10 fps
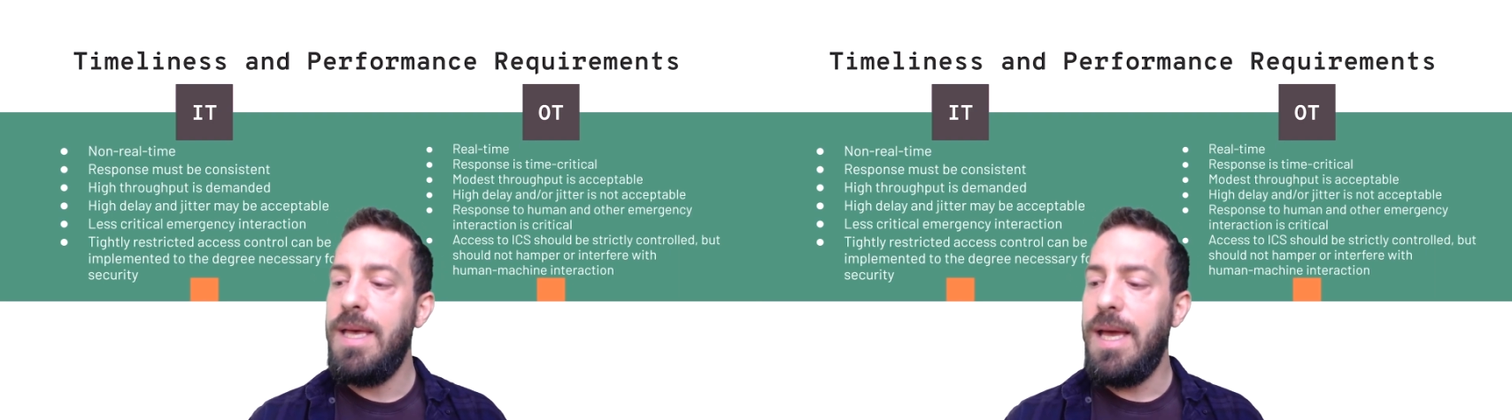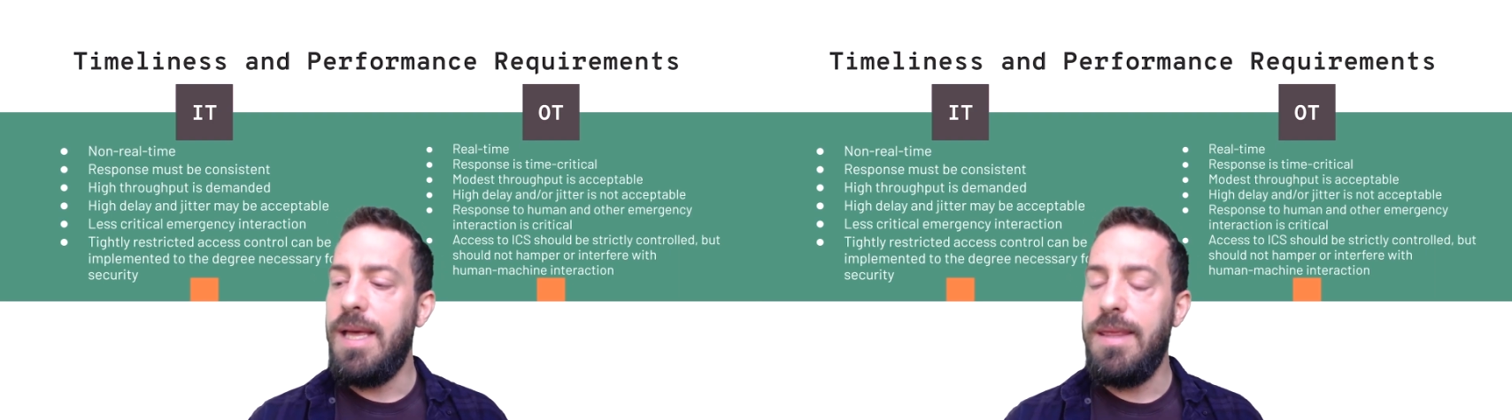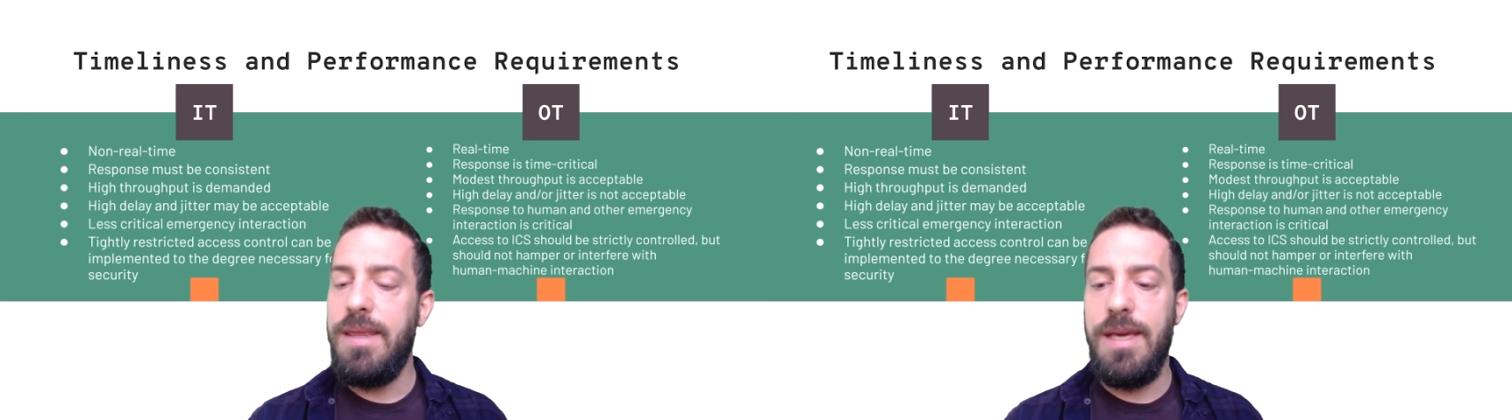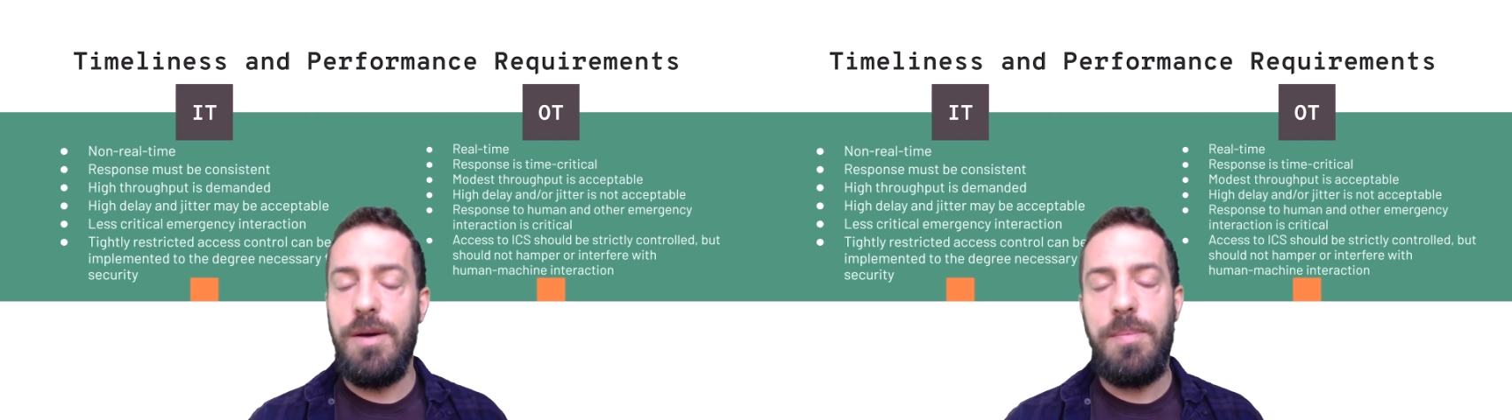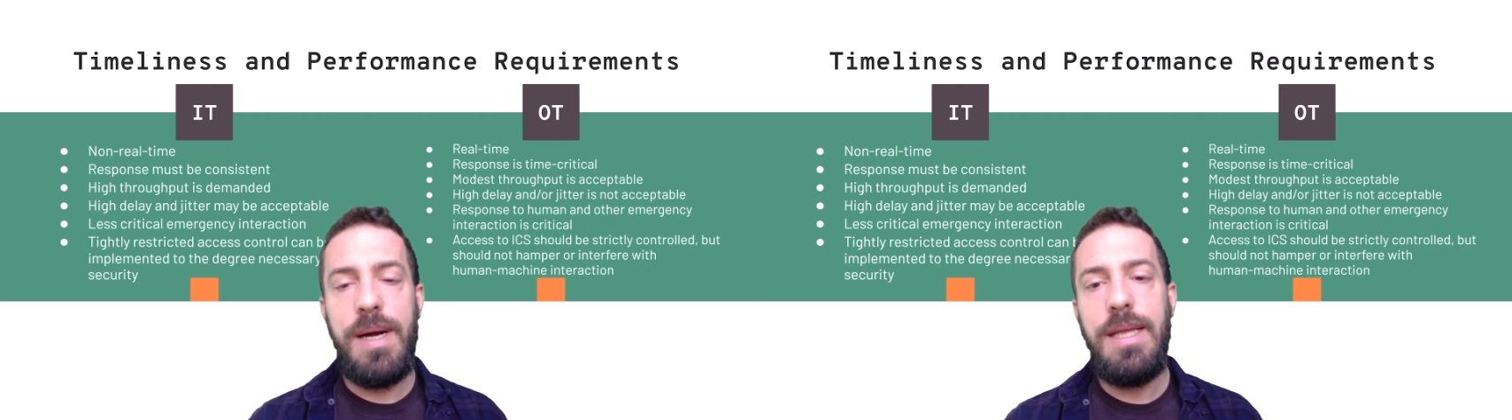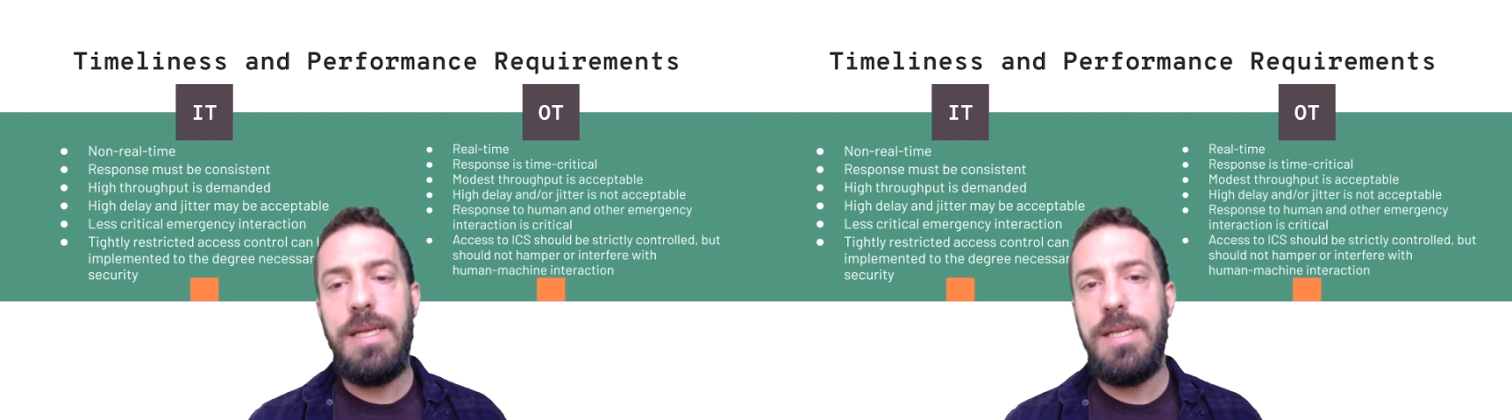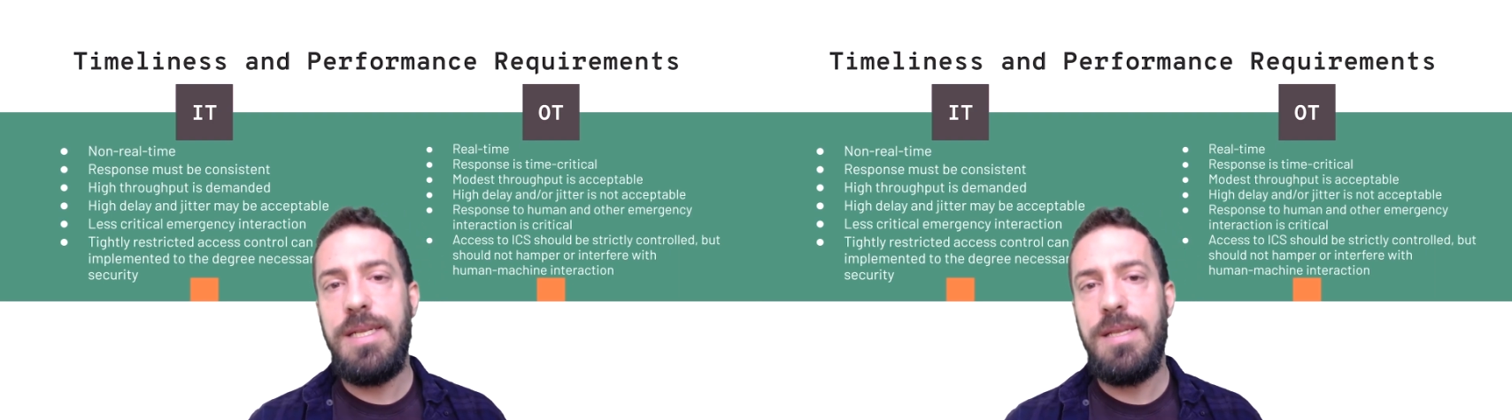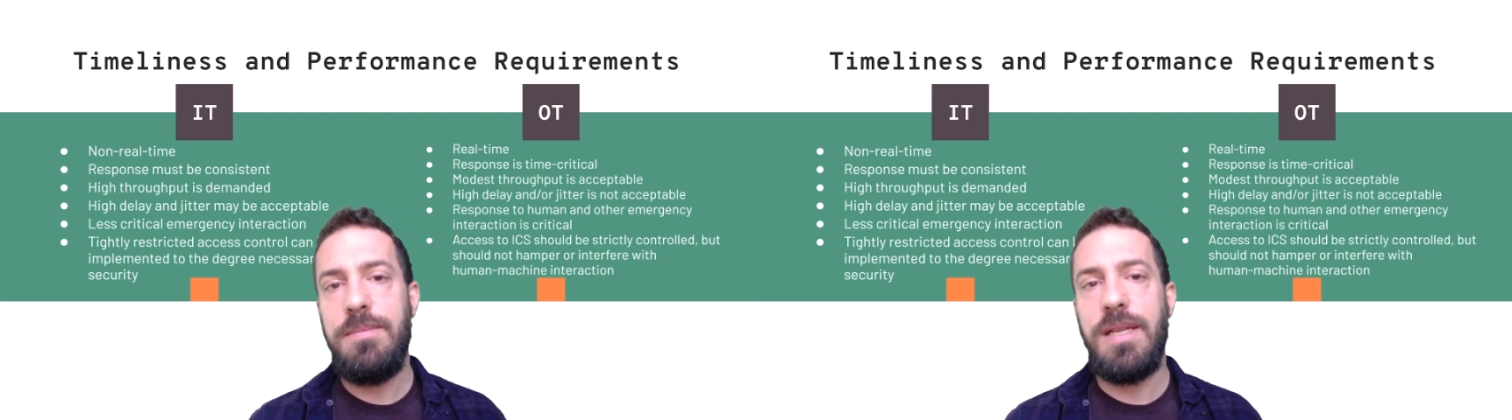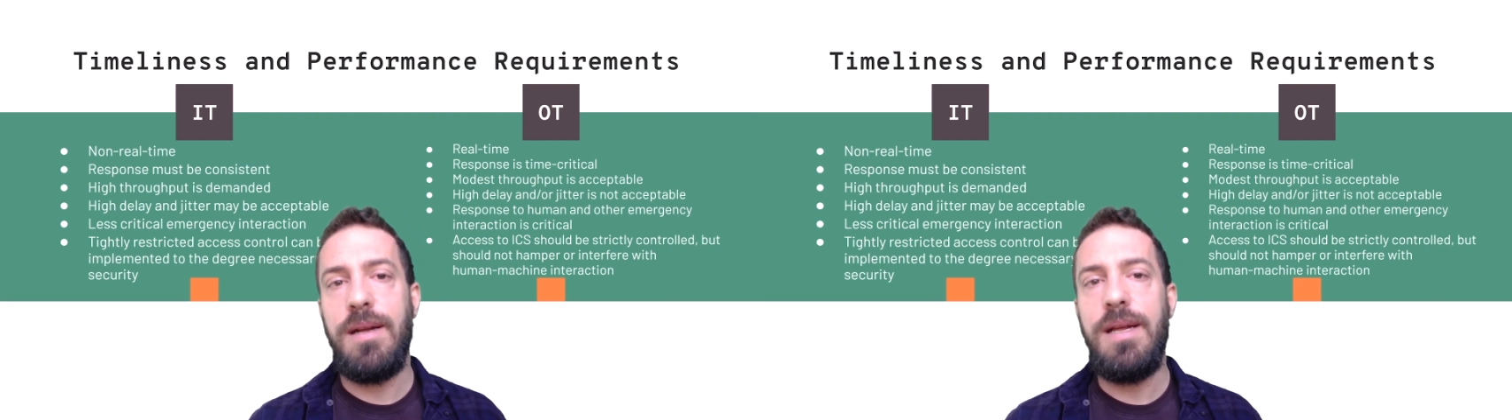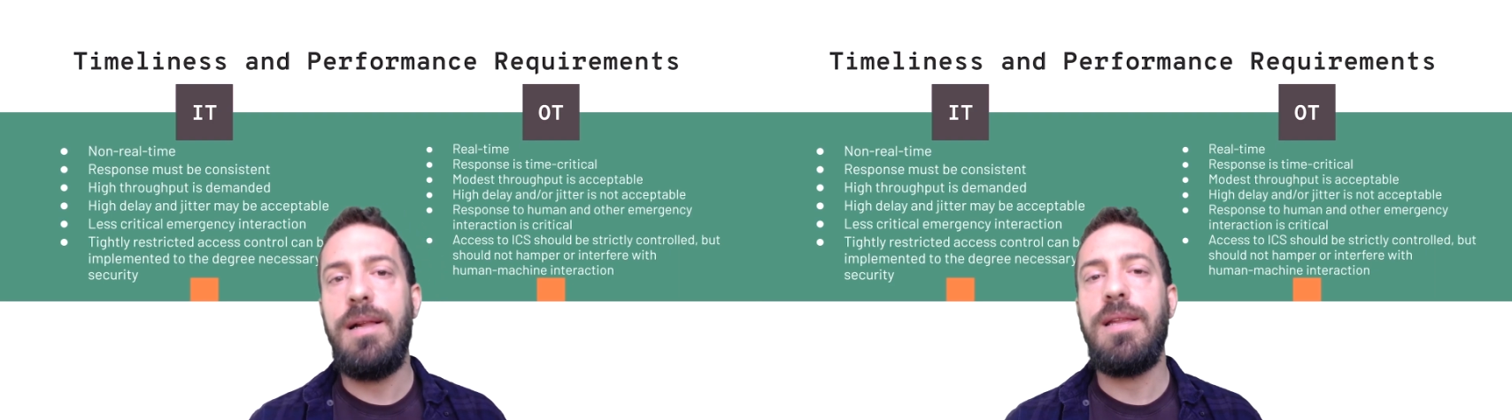And the operating systems that
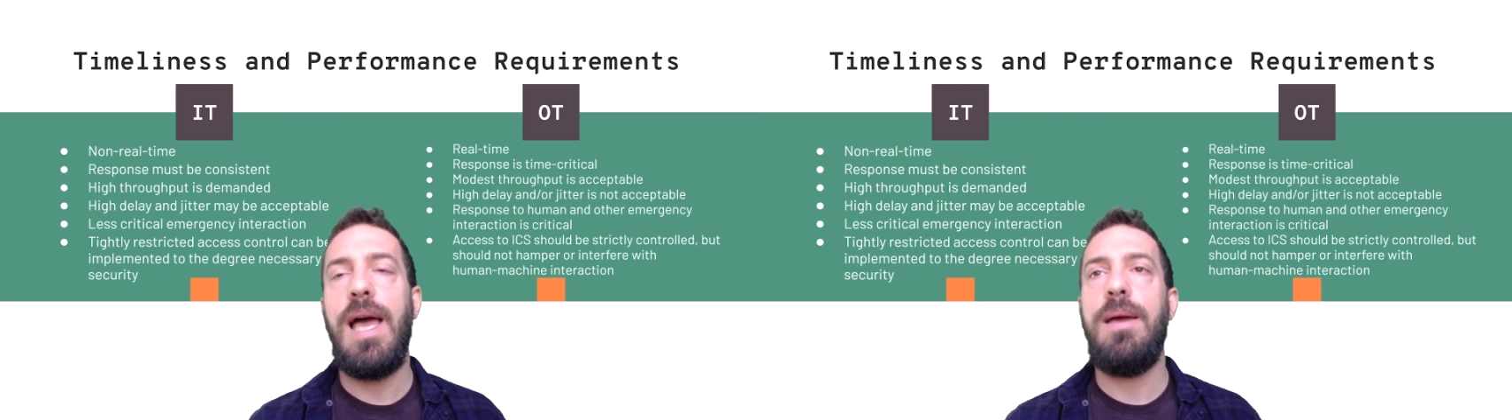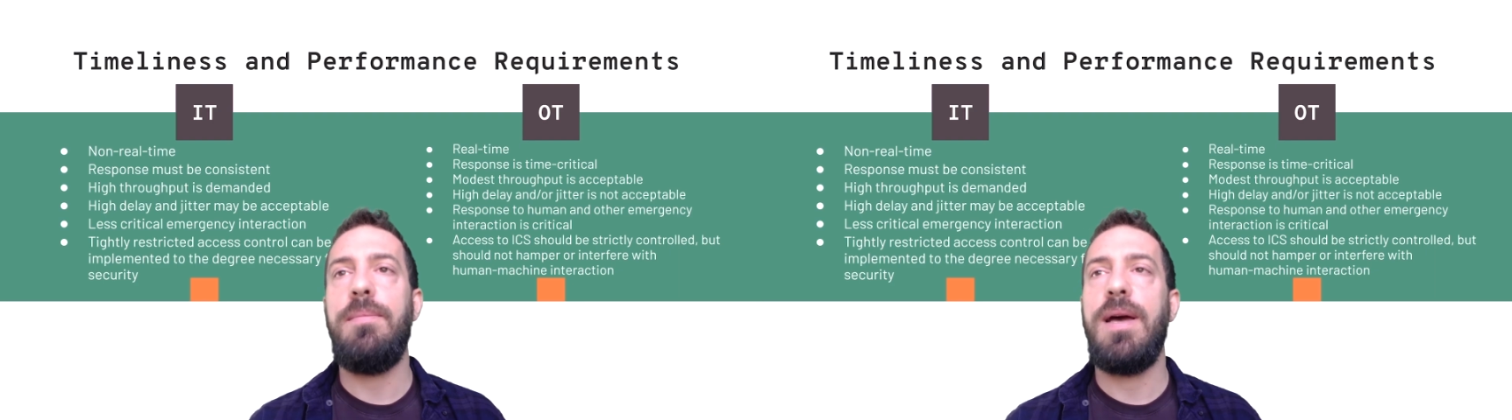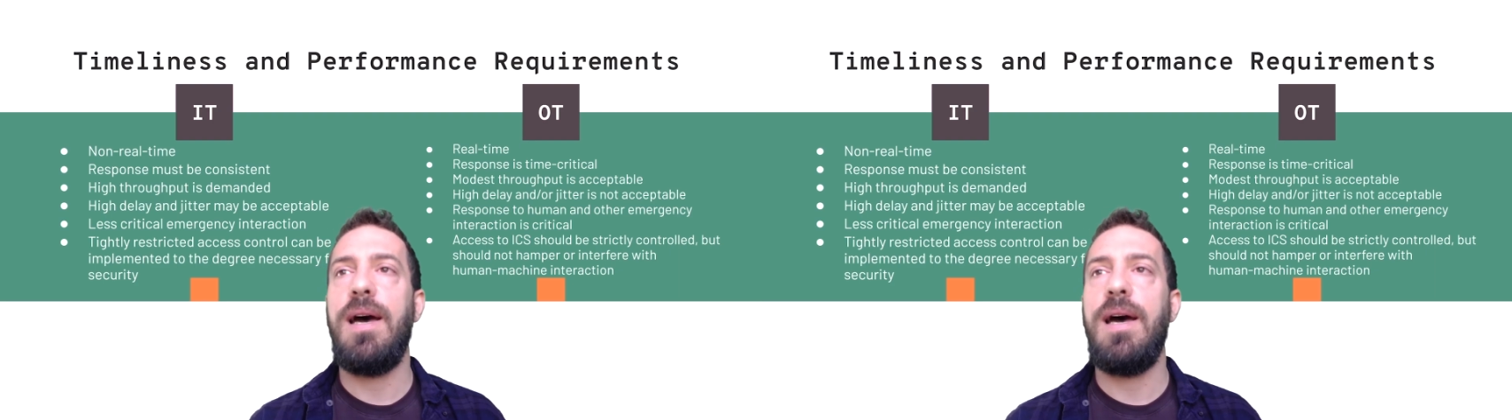are real-time